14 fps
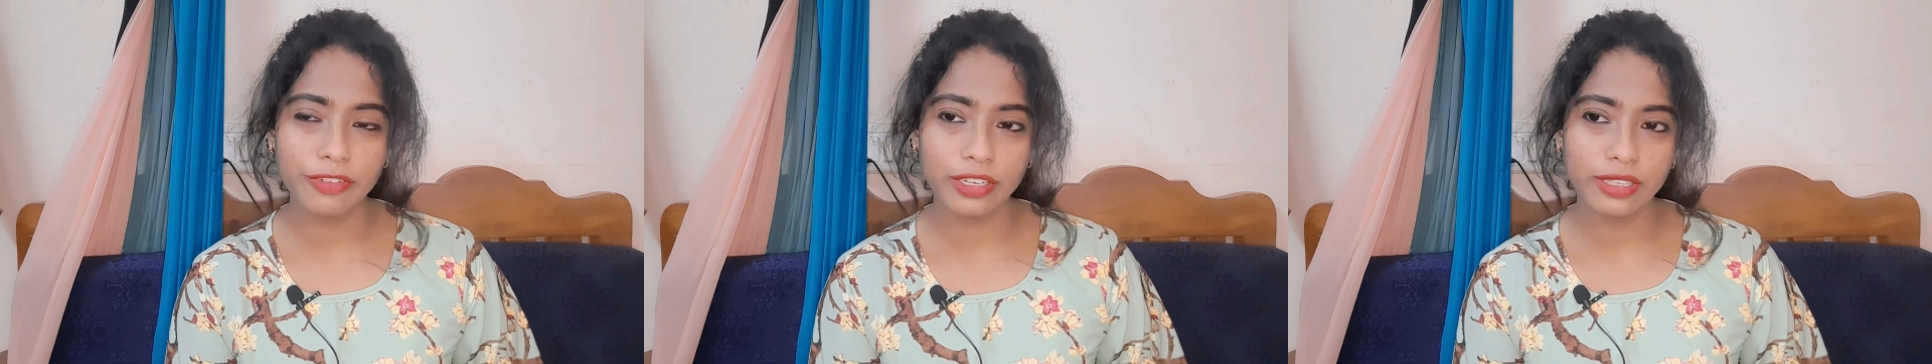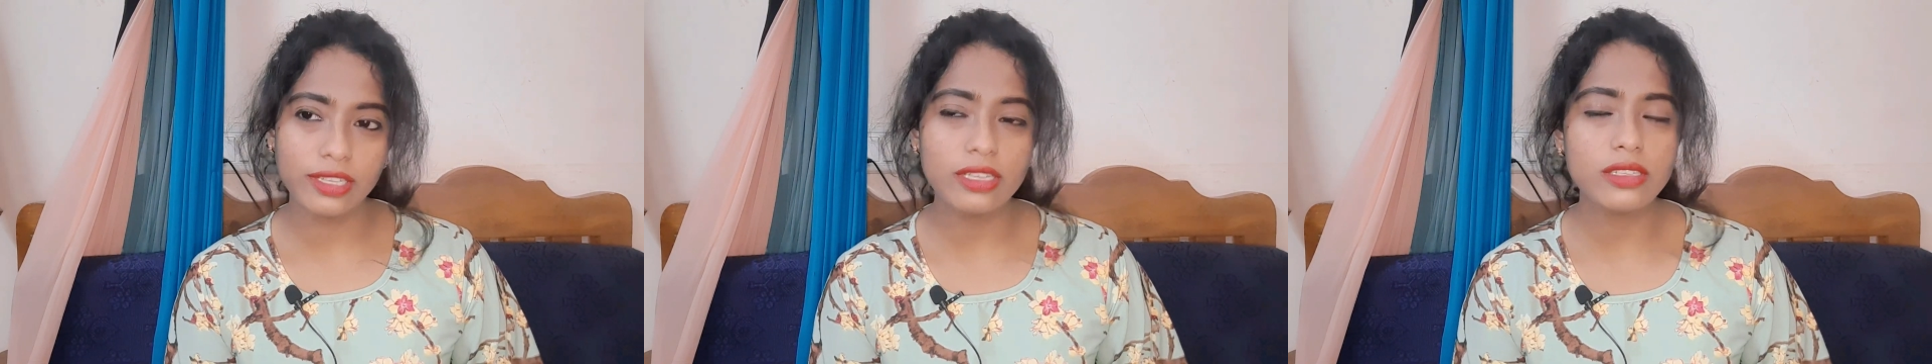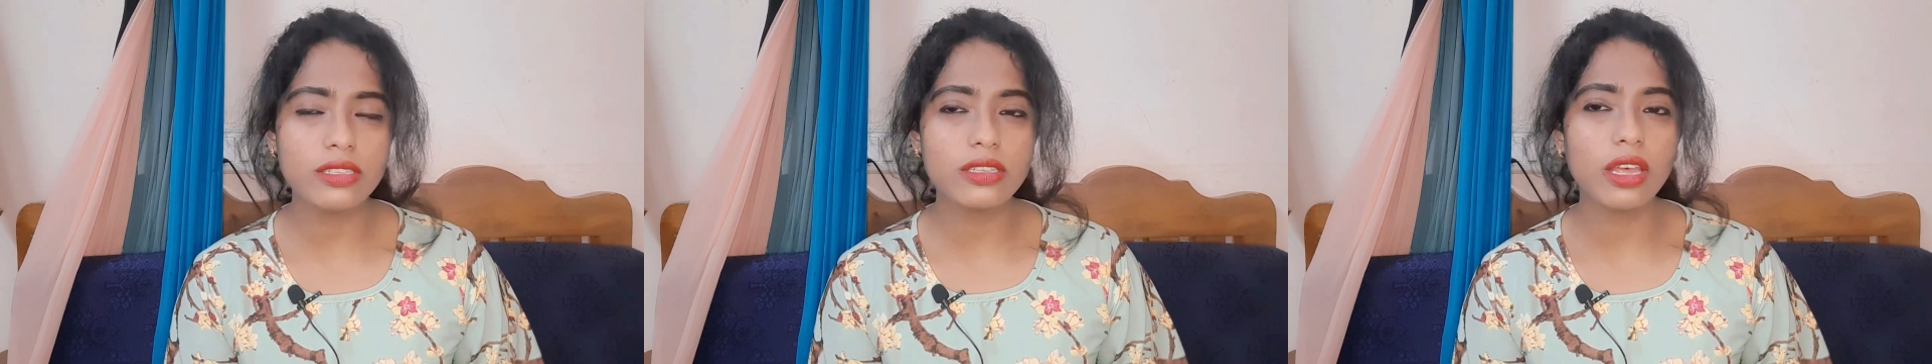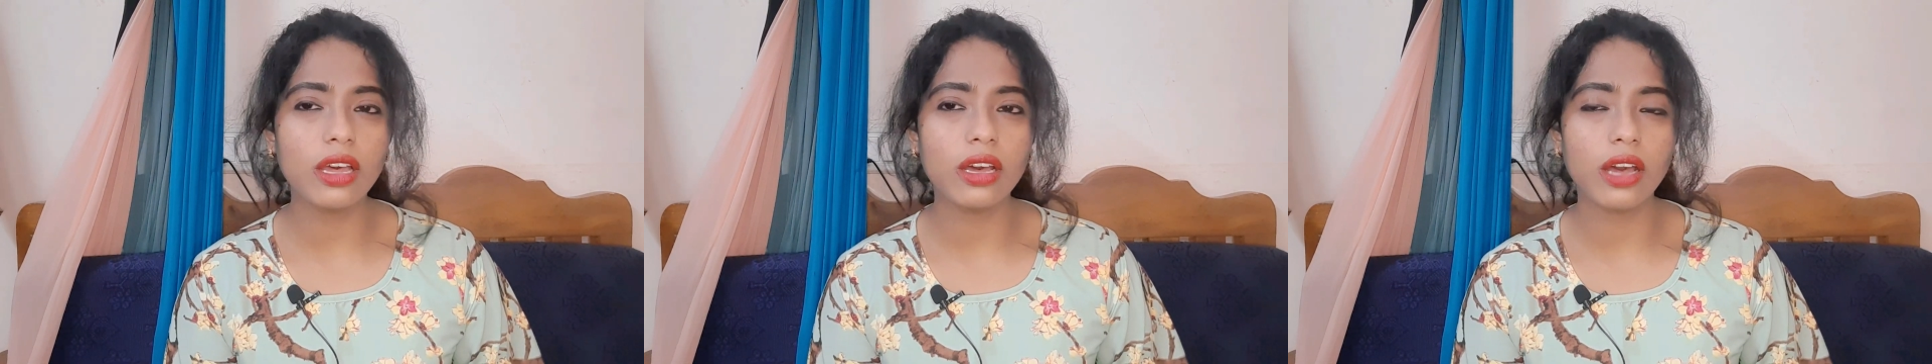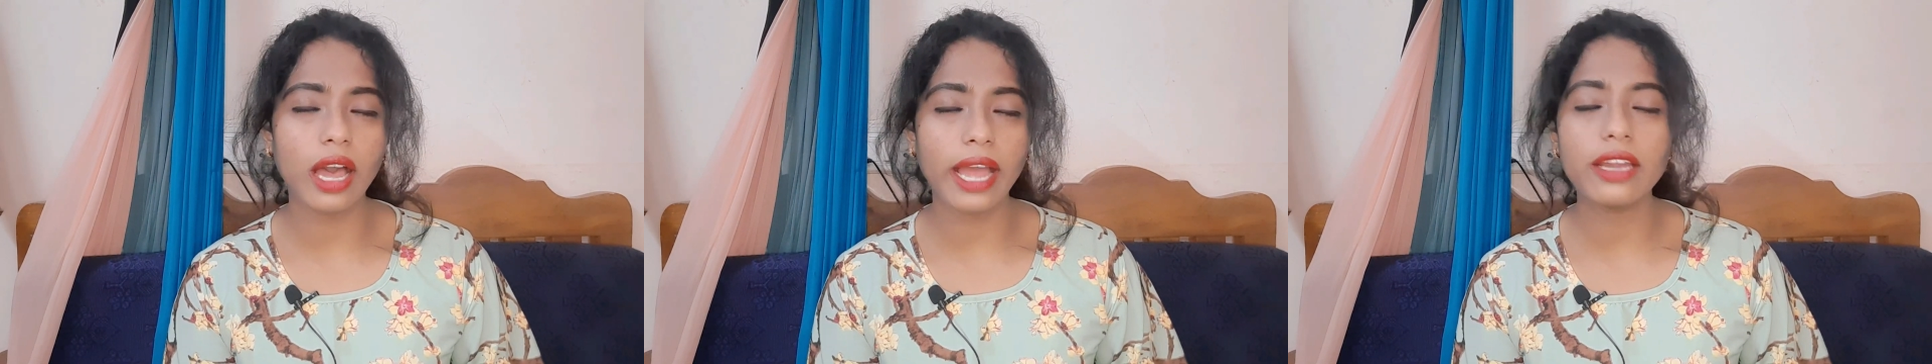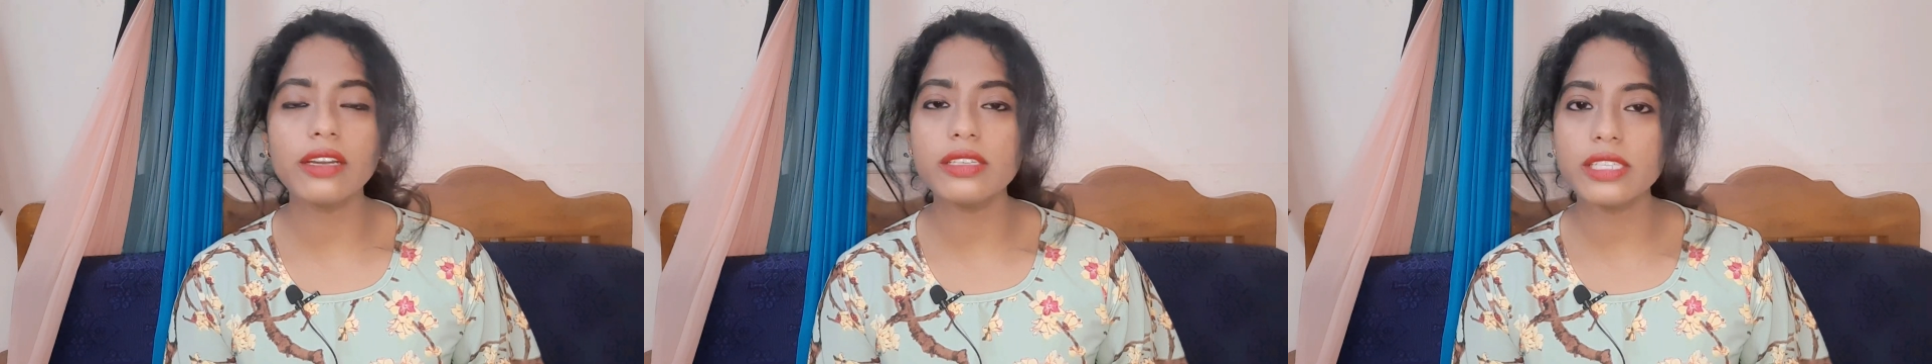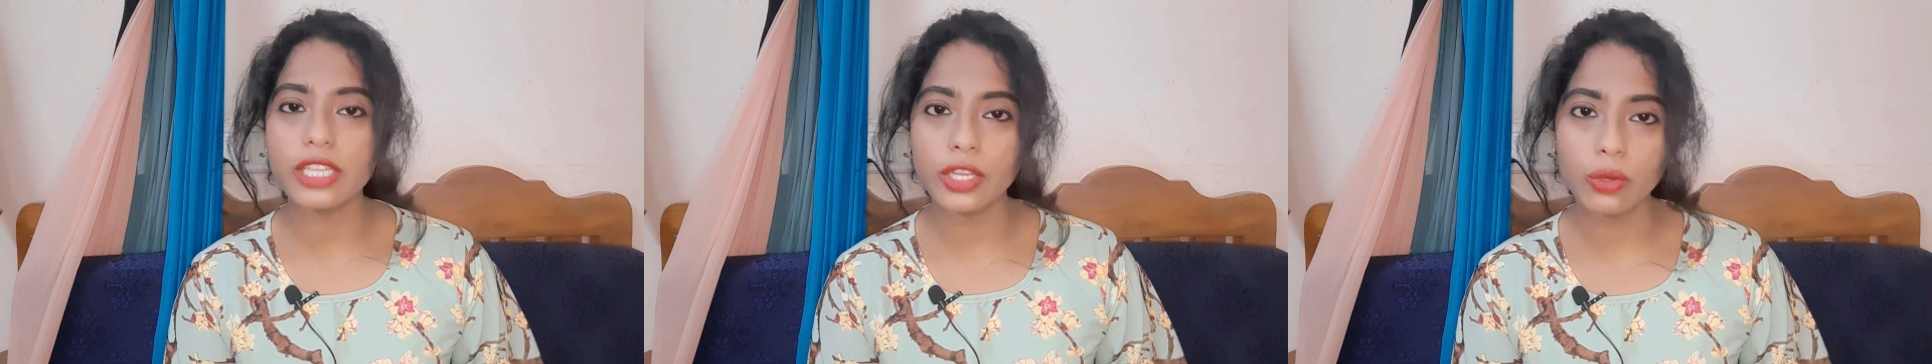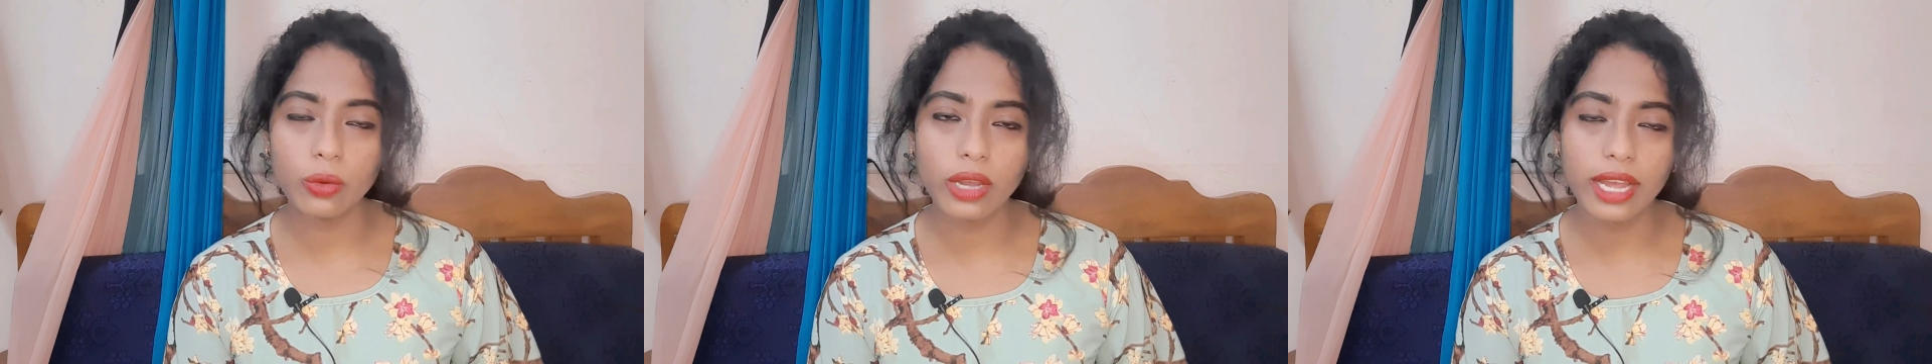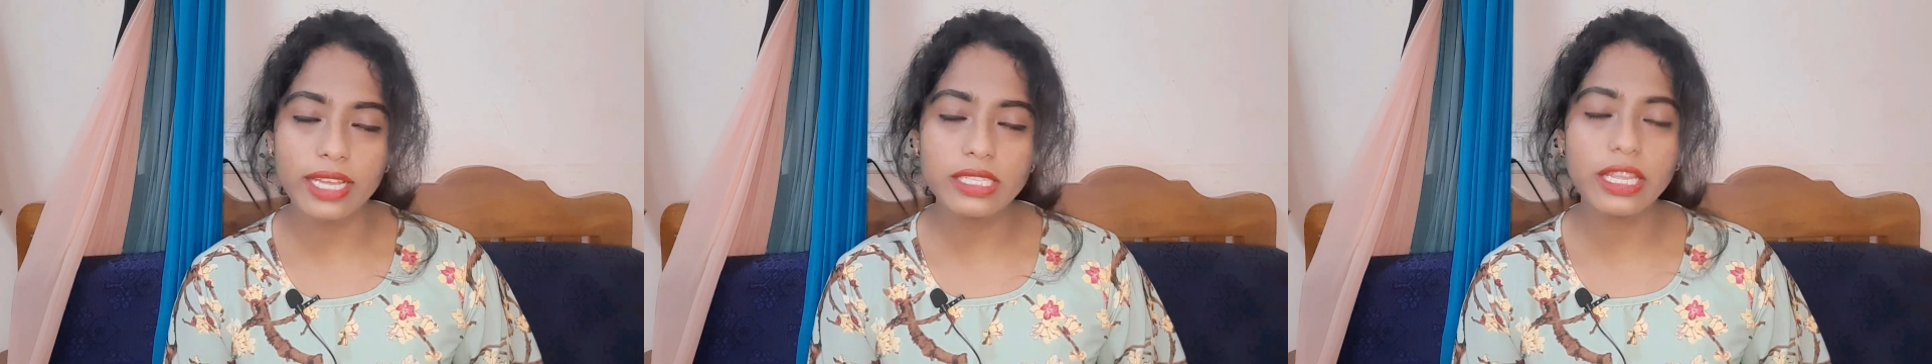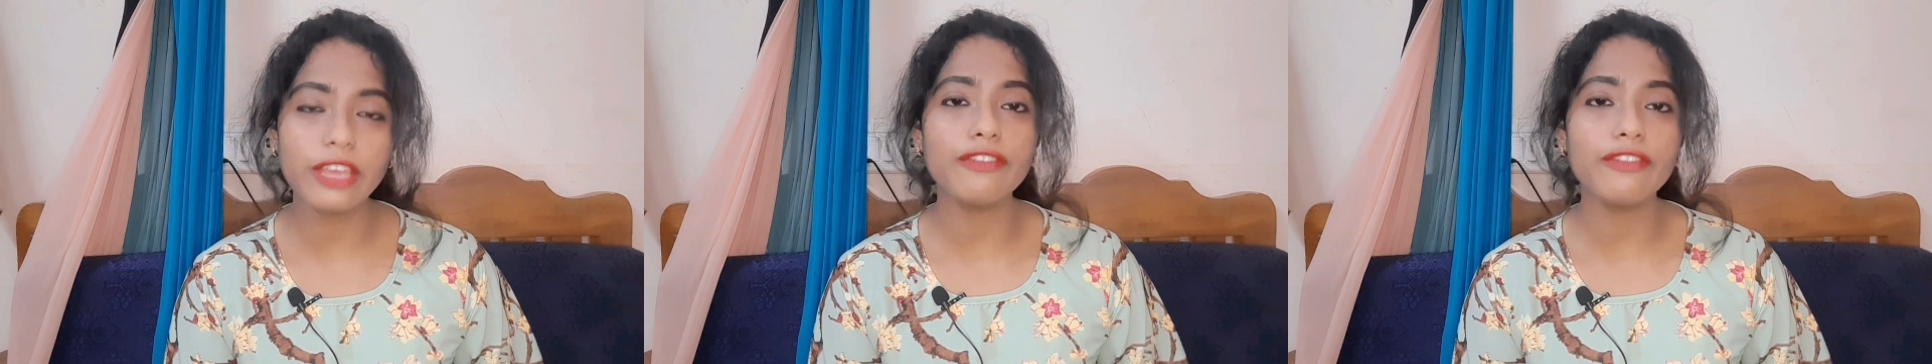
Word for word: for this, I could say no guys.